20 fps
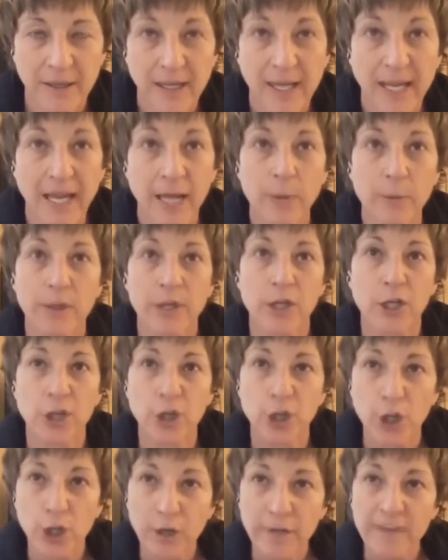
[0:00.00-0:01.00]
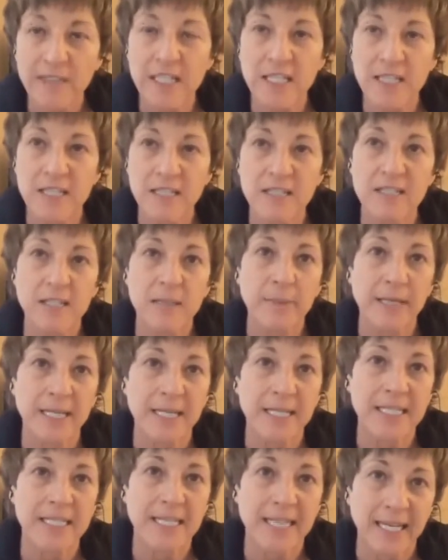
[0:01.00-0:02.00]
And when the nervous system
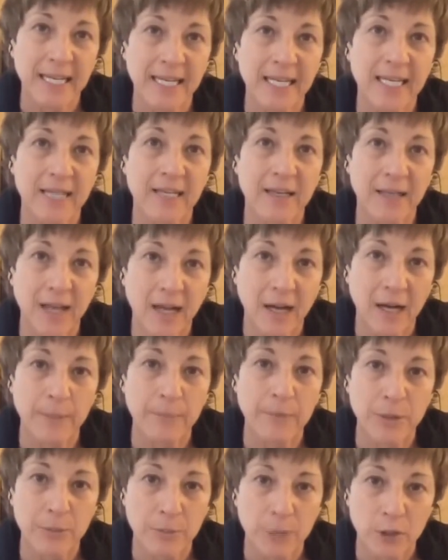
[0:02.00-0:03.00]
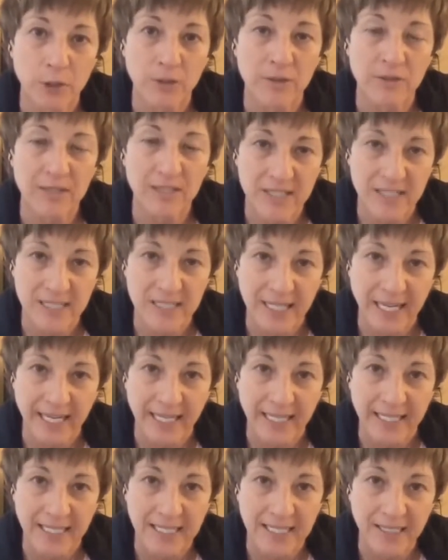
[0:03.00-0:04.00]
is in an optimal
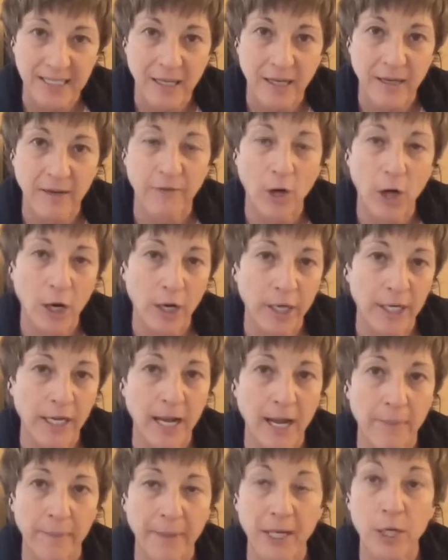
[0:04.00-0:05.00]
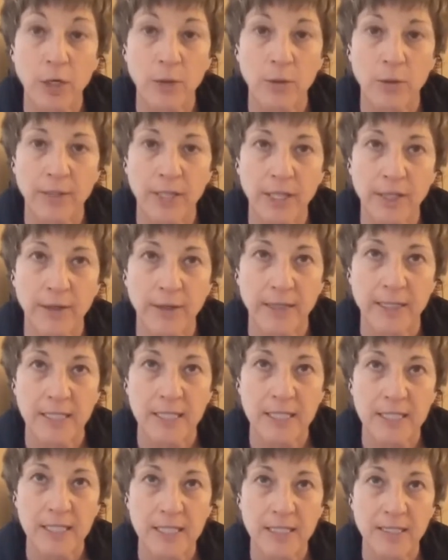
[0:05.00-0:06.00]
state of autonomic
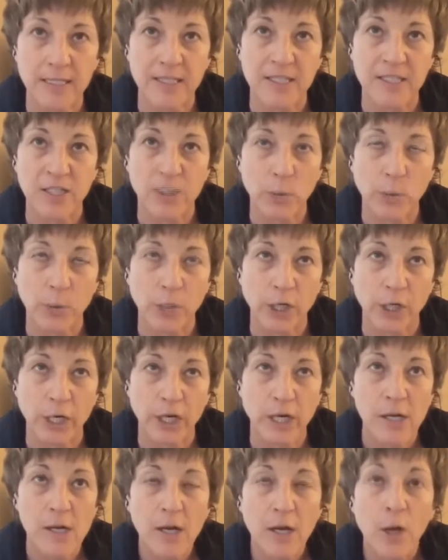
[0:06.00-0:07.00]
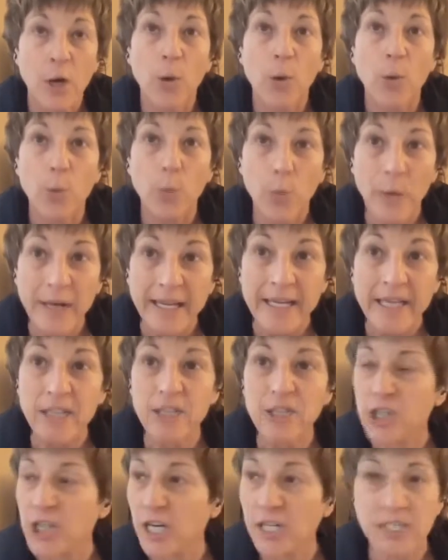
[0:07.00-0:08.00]
coherence is the word, we
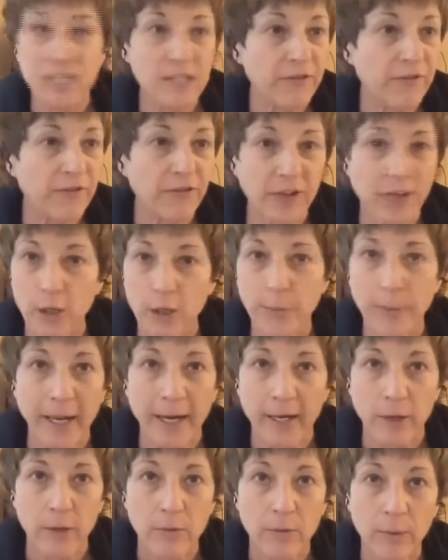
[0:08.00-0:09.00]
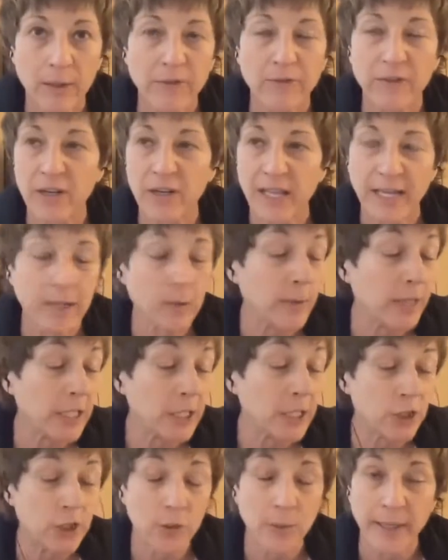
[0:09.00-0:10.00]
just feel better. We feel like we
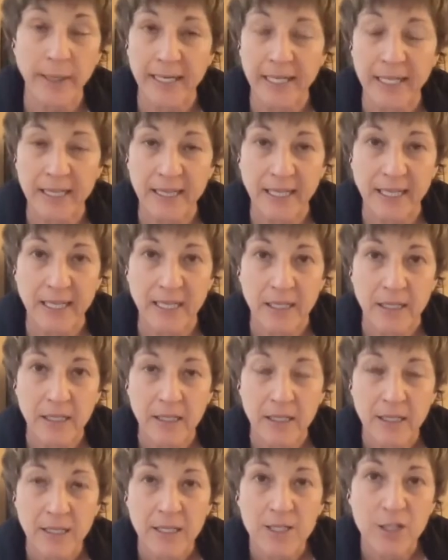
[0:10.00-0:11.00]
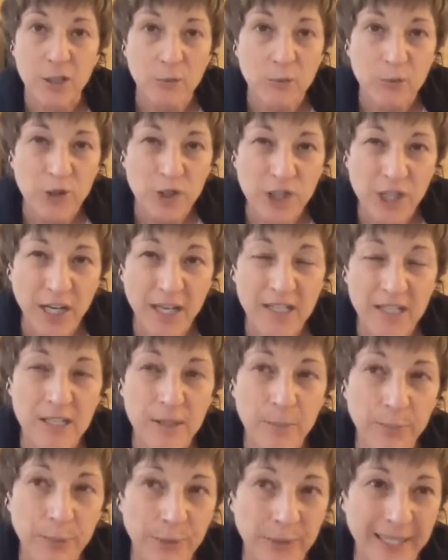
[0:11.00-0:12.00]
could do anything. So
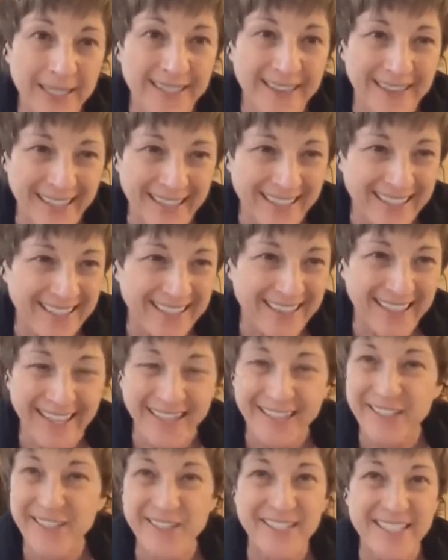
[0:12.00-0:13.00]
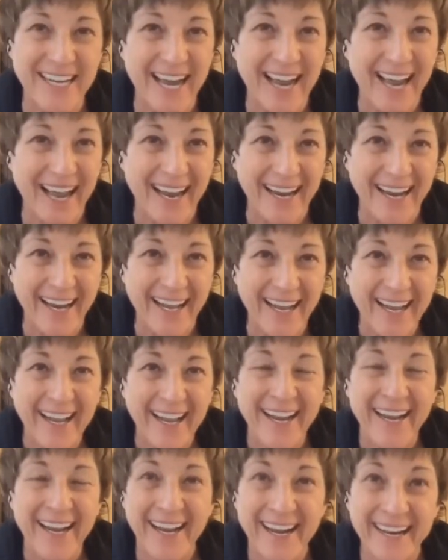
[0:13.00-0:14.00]
just breathing, like you said,
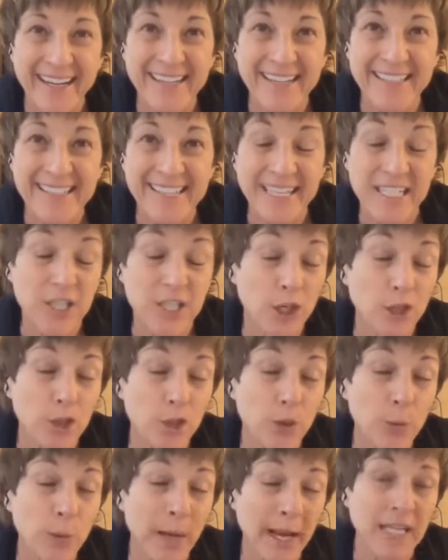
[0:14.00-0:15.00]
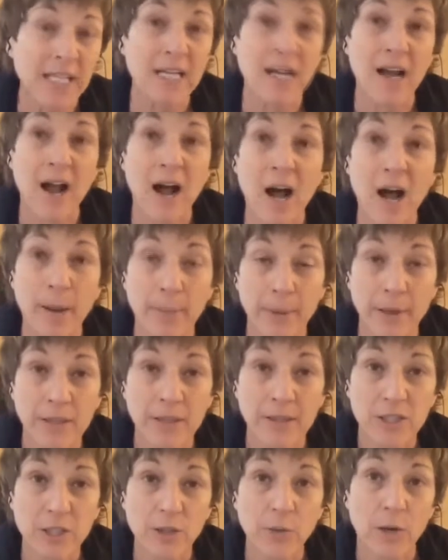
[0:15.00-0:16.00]
is our direct knob
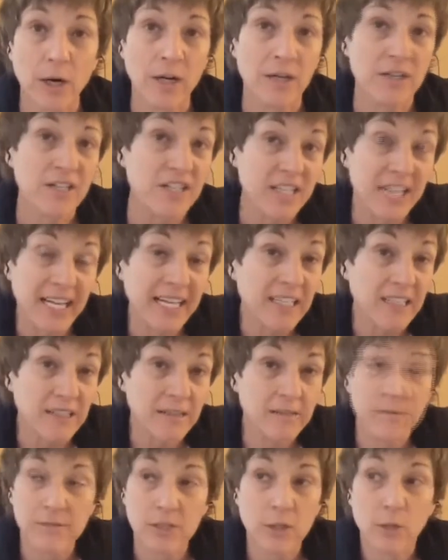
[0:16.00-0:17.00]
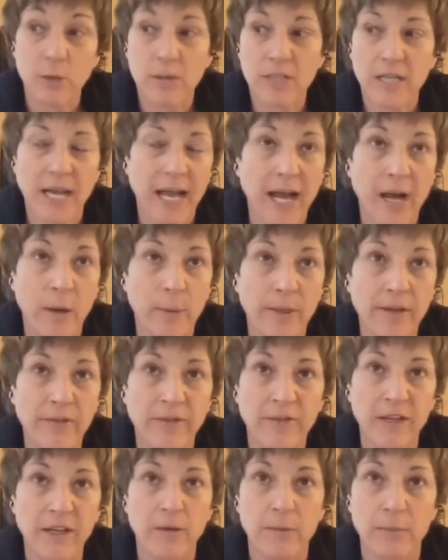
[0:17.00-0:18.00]
to our state, to how we
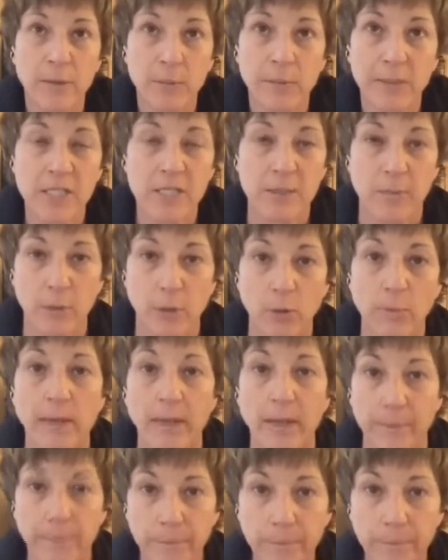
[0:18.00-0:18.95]
feel moment to moment.